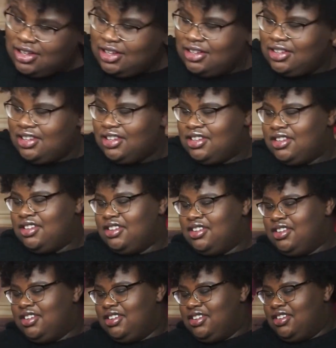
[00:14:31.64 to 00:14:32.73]

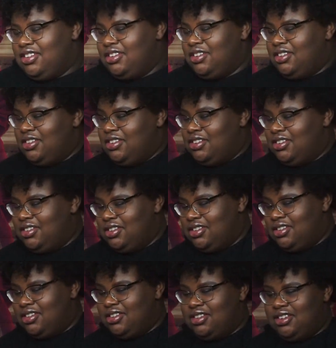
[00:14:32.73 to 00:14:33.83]

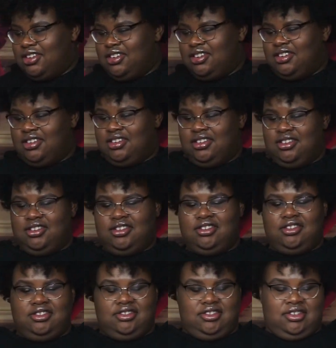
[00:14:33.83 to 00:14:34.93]

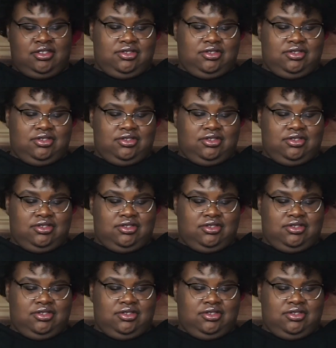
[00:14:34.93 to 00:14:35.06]
[no speech]